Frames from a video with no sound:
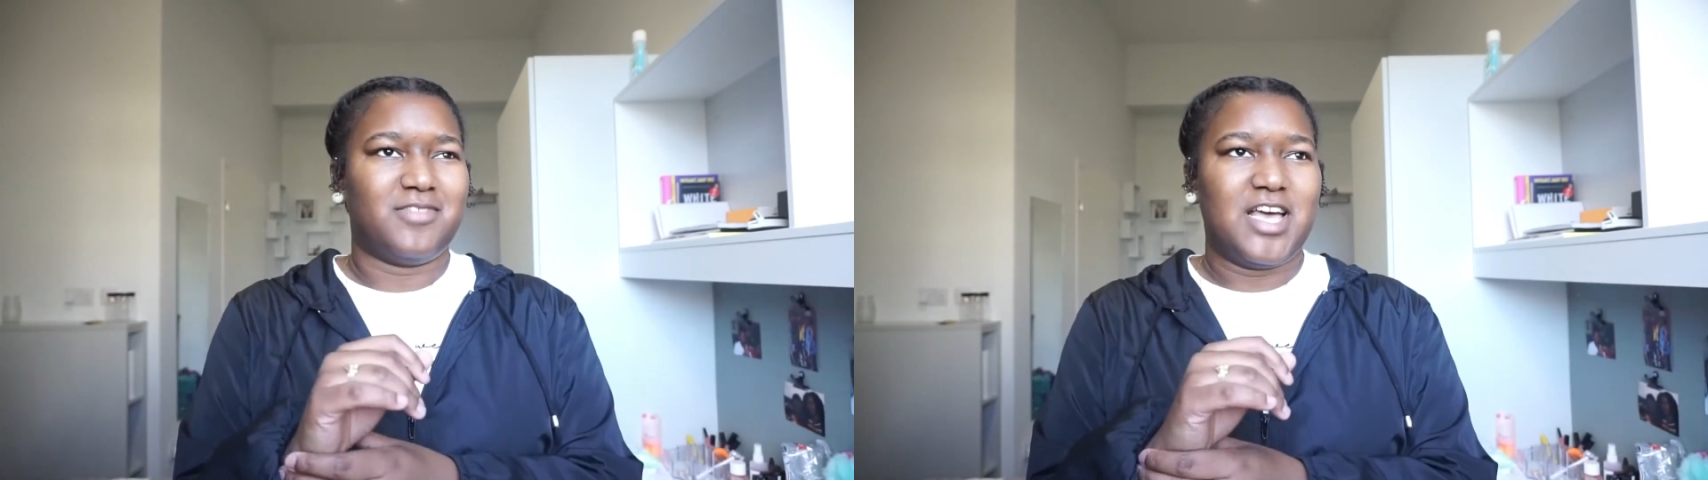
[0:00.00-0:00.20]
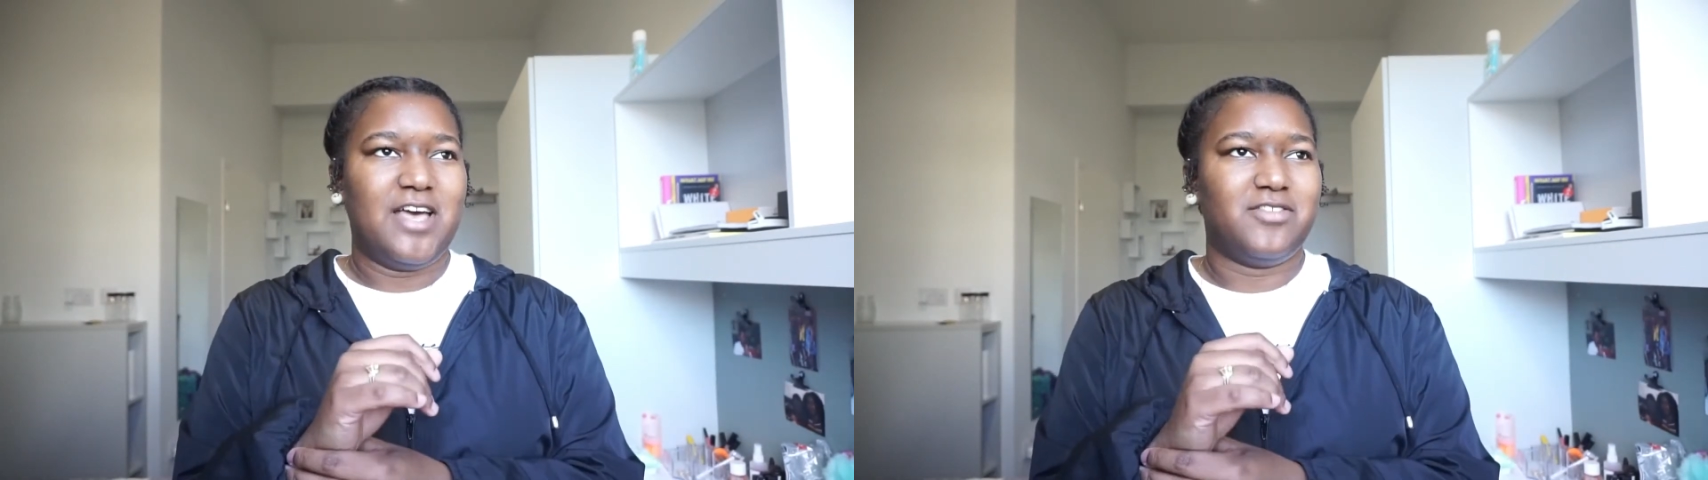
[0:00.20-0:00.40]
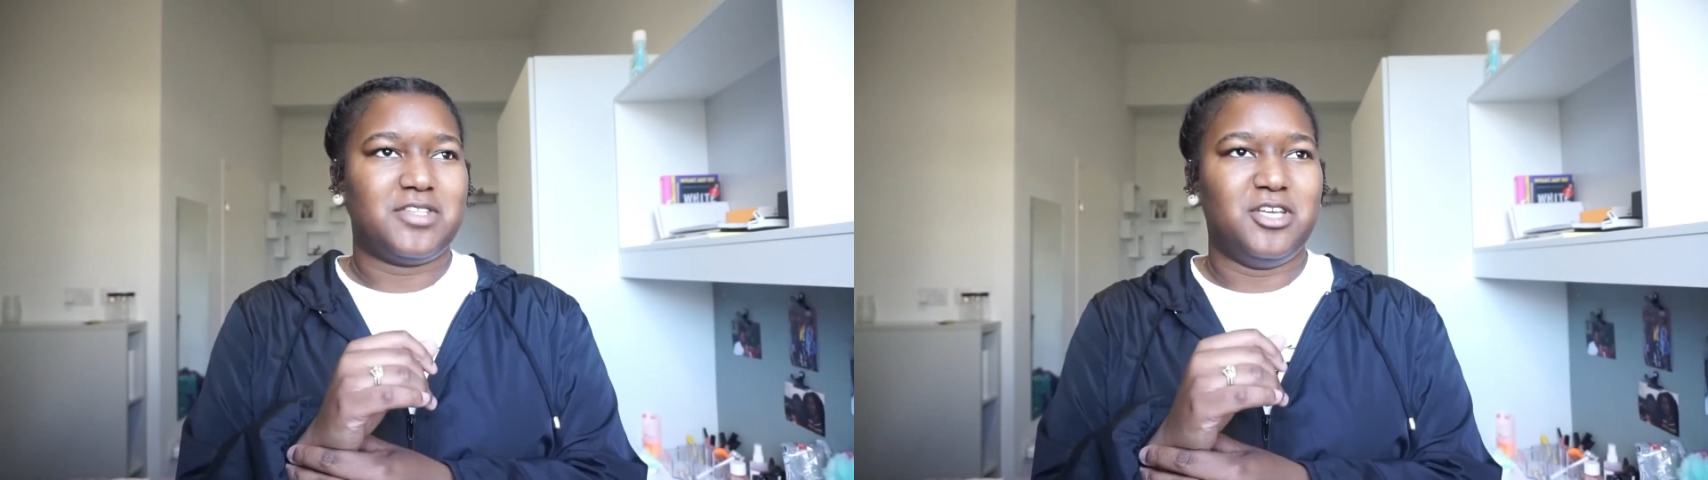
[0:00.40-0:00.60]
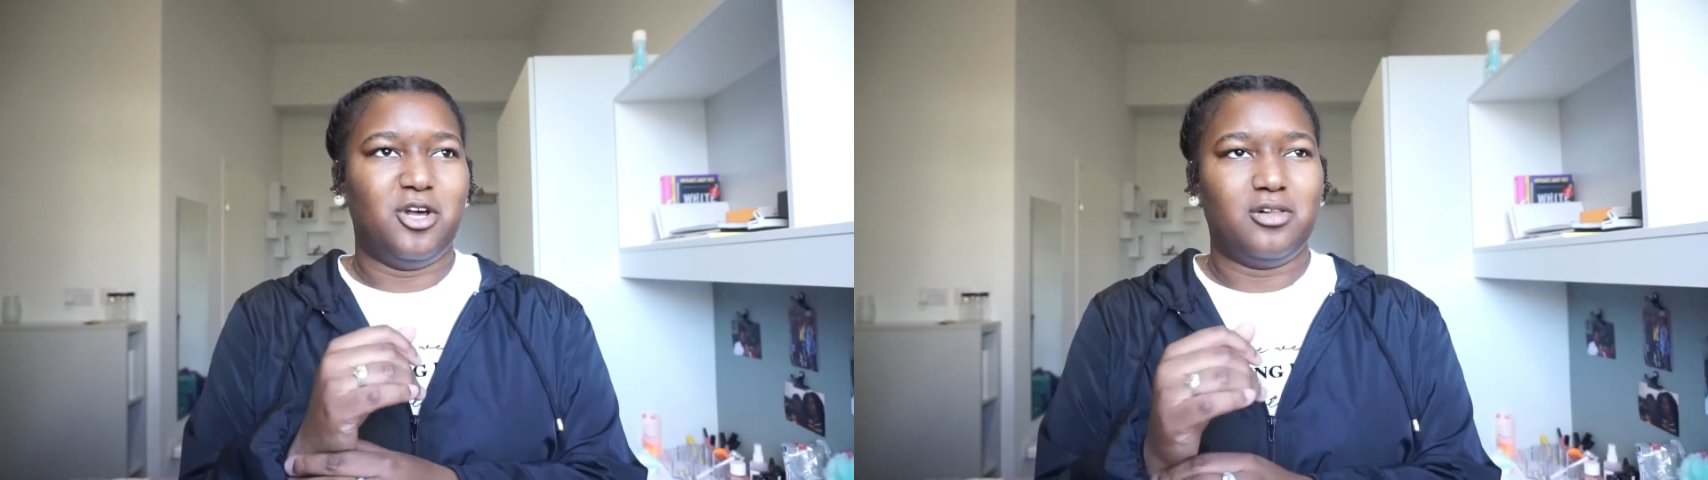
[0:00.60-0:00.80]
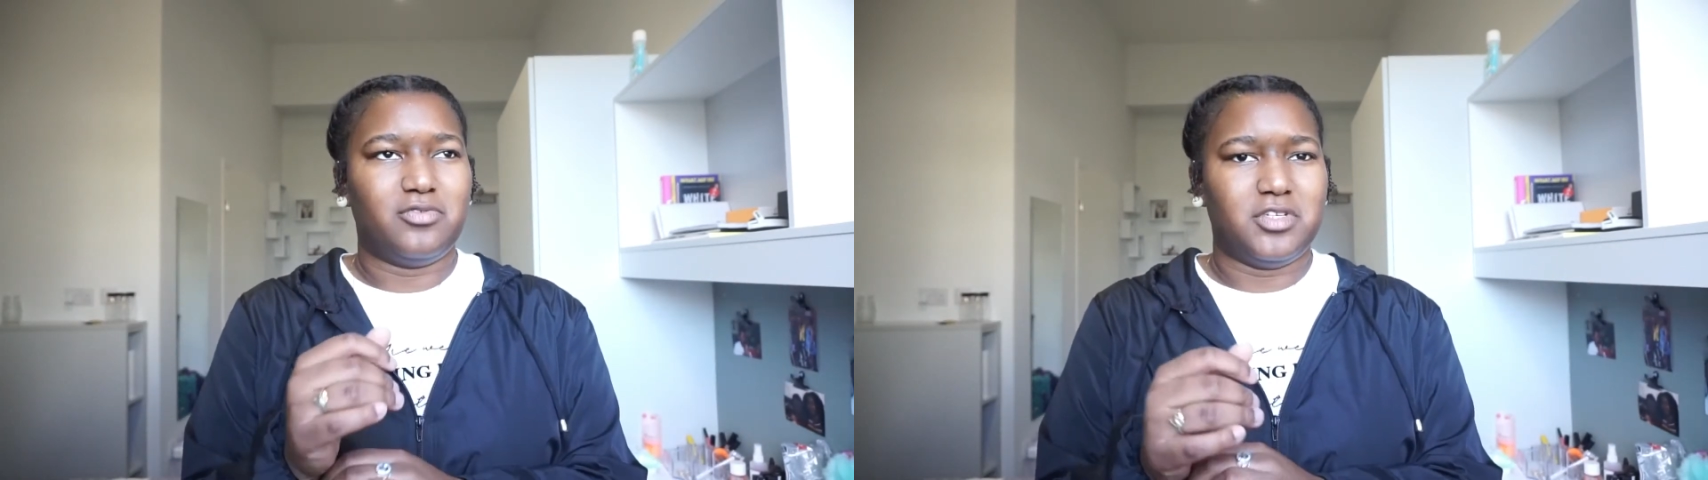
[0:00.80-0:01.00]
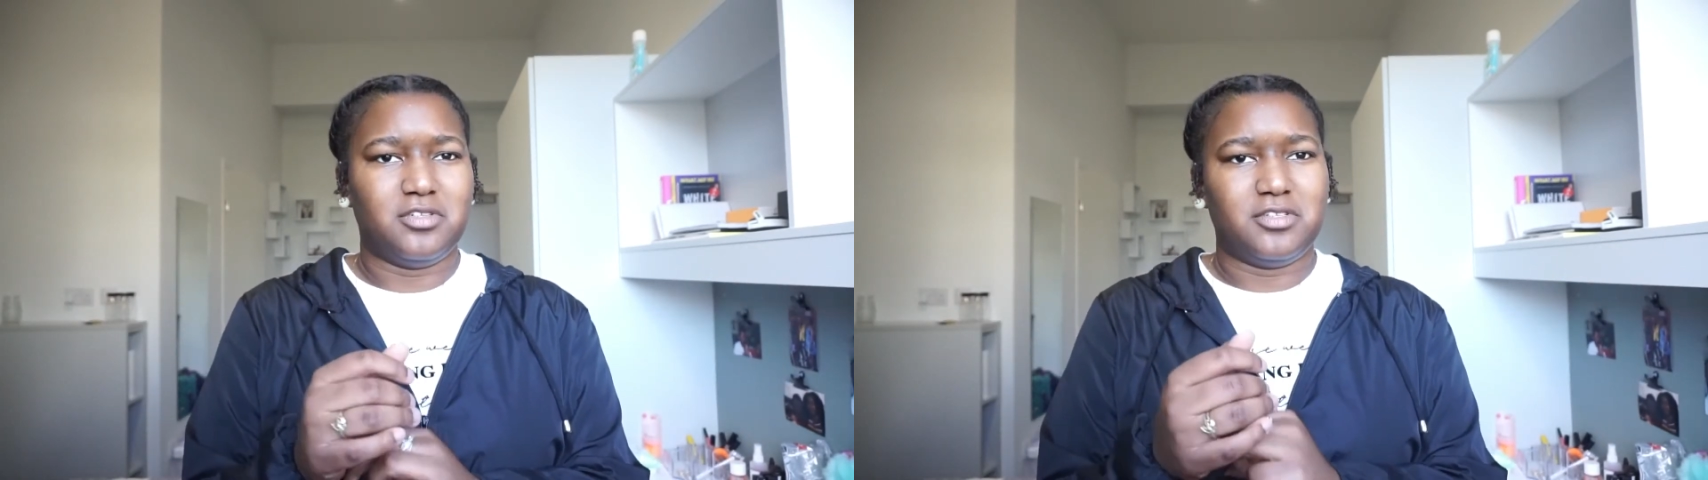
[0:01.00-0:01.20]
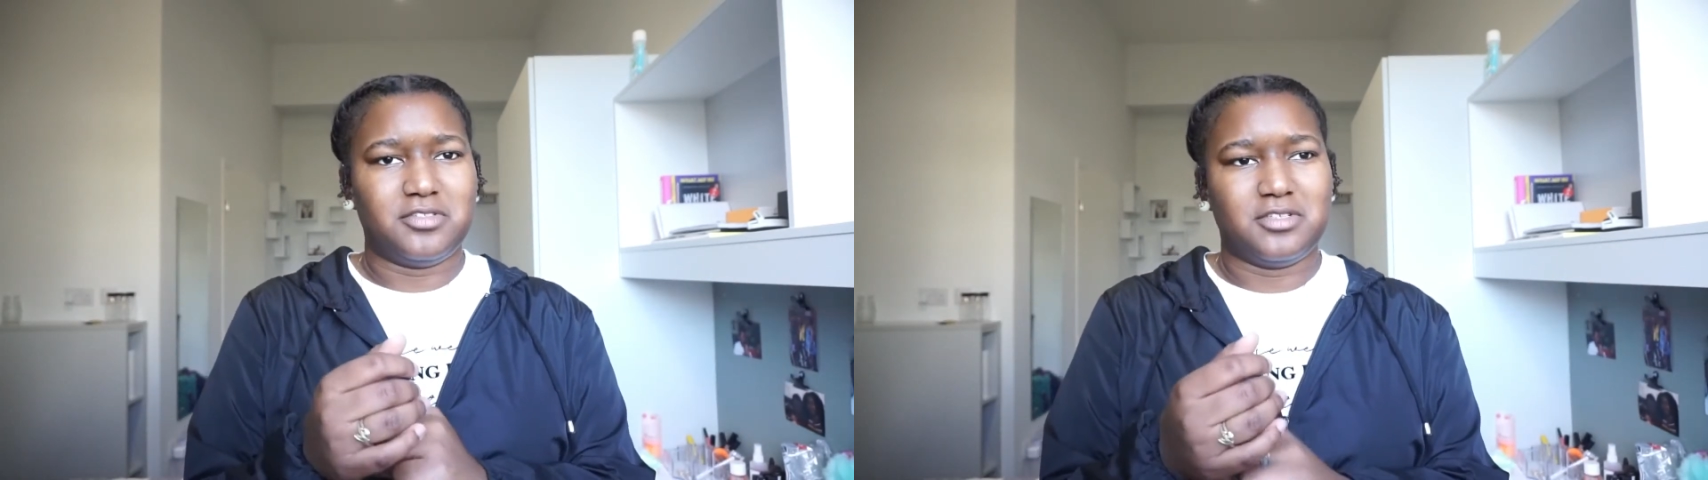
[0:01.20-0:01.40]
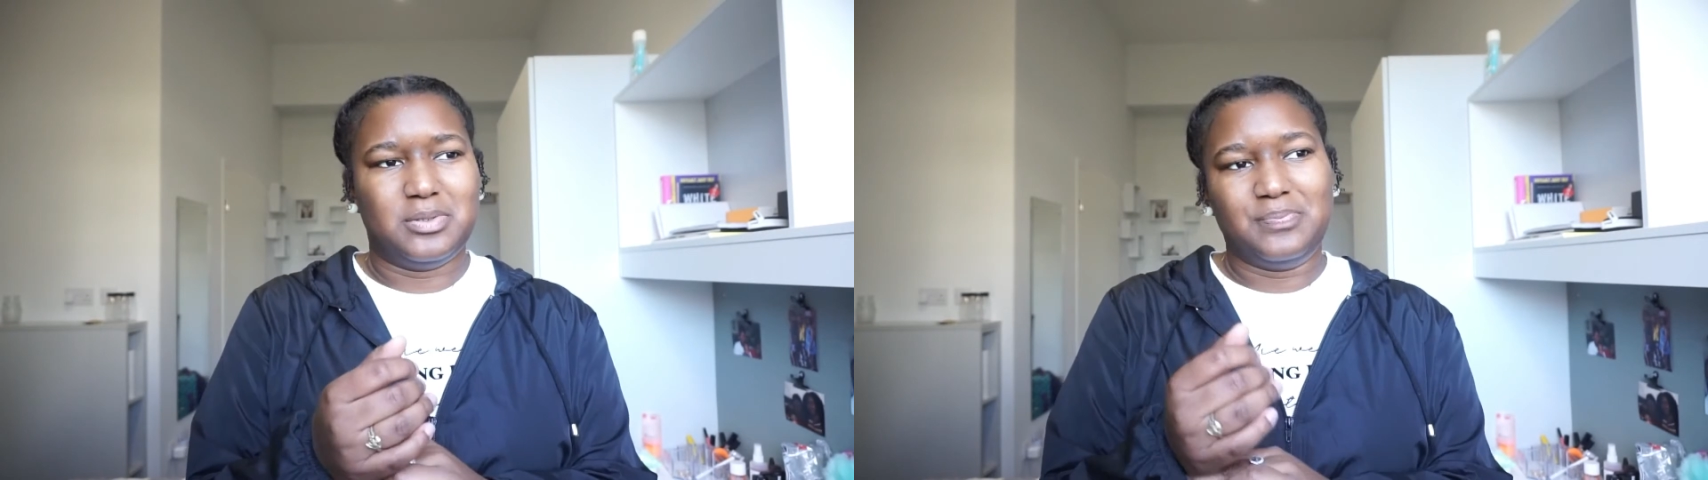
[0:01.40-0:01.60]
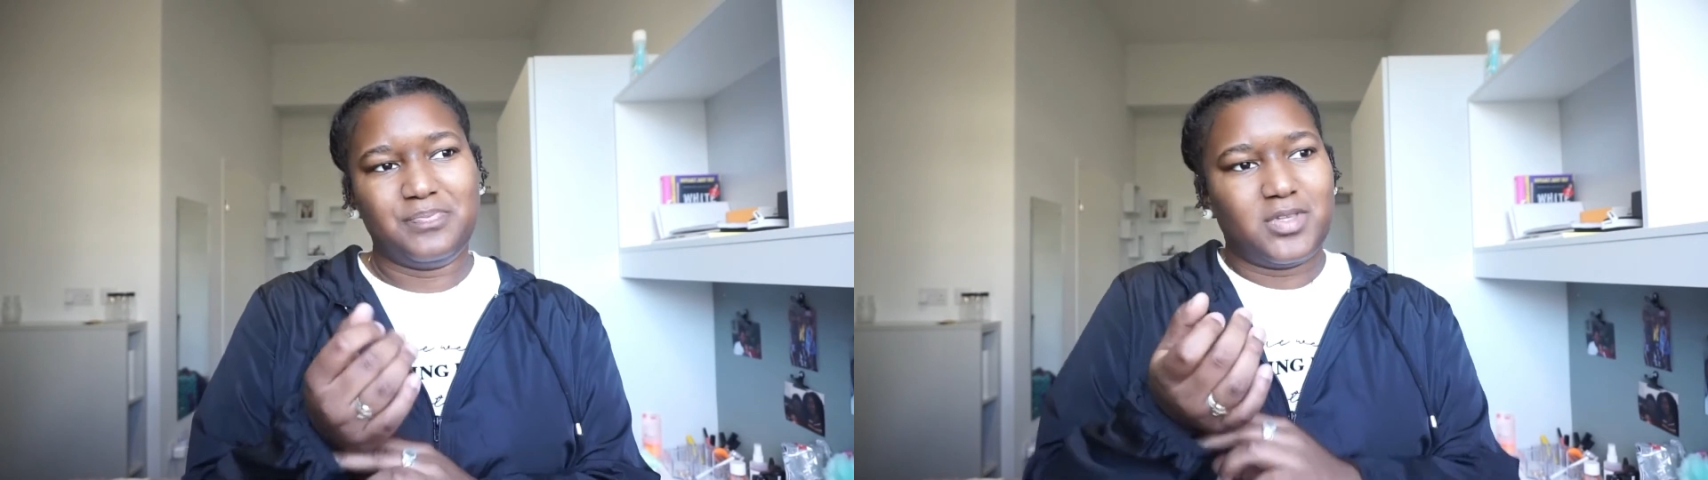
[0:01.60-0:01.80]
haven't seen all of Italy, so